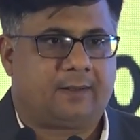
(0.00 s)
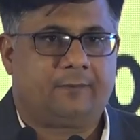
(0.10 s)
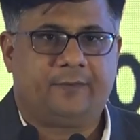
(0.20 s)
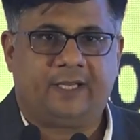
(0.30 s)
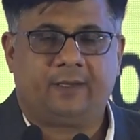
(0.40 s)

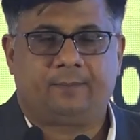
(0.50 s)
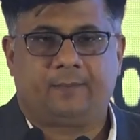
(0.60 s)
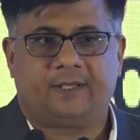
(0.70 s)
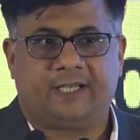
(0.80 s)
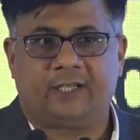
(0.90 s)
We
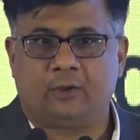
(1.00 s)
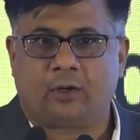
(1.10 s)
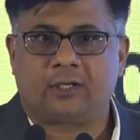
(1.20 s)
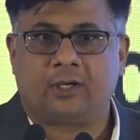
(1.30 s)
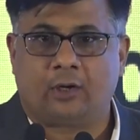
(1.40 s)
did
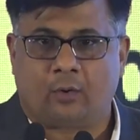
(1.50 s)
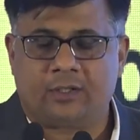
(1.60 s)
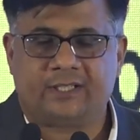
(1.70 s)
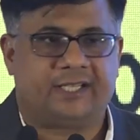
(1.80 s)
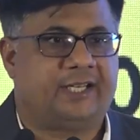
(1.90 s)
not
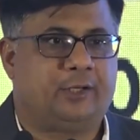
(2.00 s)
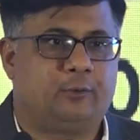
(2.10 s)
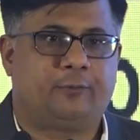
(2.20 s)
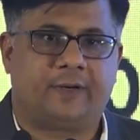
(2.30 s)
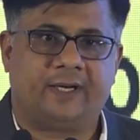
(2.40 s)
launch any new
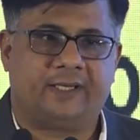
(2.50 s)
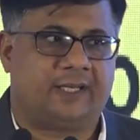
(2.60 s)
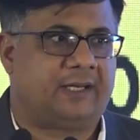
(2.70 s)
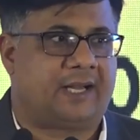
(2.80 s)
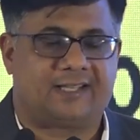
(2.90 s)
fund till
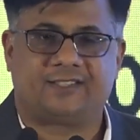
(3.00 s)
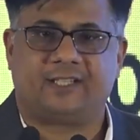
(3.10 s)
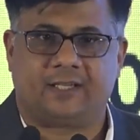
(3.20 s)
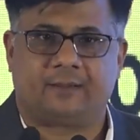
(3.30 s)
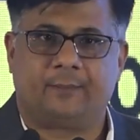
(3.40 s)
last
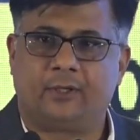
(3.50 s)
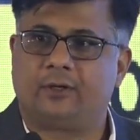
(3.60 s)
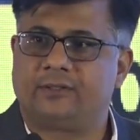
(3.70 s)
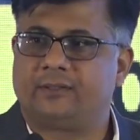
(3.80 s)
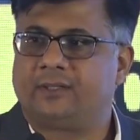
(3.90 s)
year,
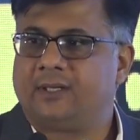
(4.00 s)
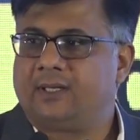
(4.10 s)
because